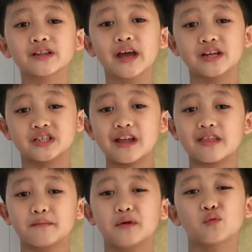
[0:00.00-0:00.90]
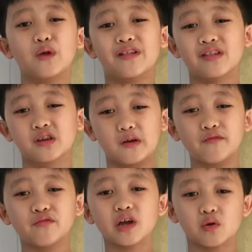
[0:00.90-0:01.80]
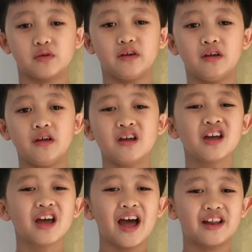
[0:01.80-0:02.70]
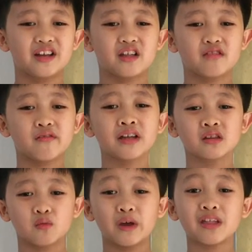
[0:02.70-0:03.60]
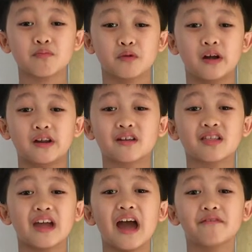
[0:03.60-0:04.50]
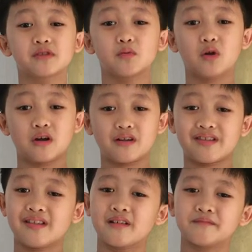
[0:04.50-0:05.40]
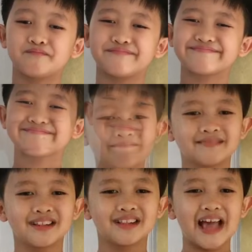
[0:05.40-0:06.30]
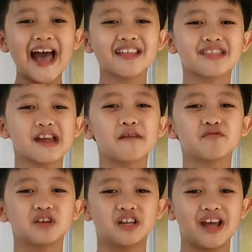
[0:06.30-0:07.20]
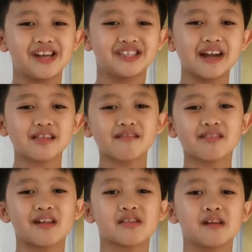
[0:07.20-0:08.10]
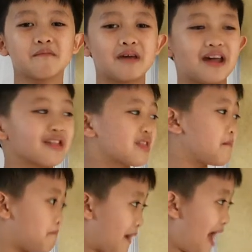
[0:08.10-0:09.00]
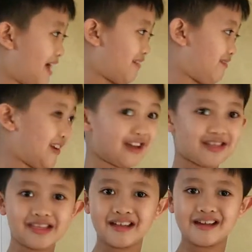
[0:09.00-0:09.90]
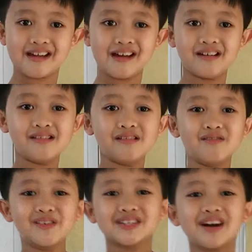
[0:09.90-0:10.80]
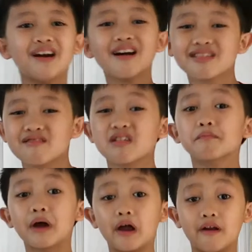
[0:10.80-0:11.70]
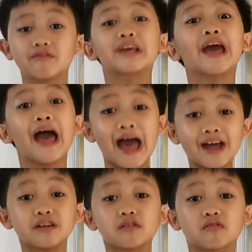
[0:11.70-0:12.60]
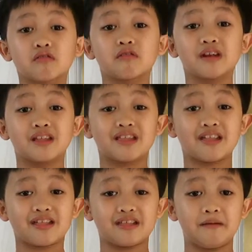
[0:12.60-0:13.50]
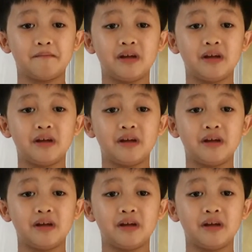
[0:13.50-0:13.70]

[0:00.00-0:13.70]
indigestible residue of food and excrete the waste products afterwards. Last stop for the digestive system is the pancreas, which also is a part of the endocrine system.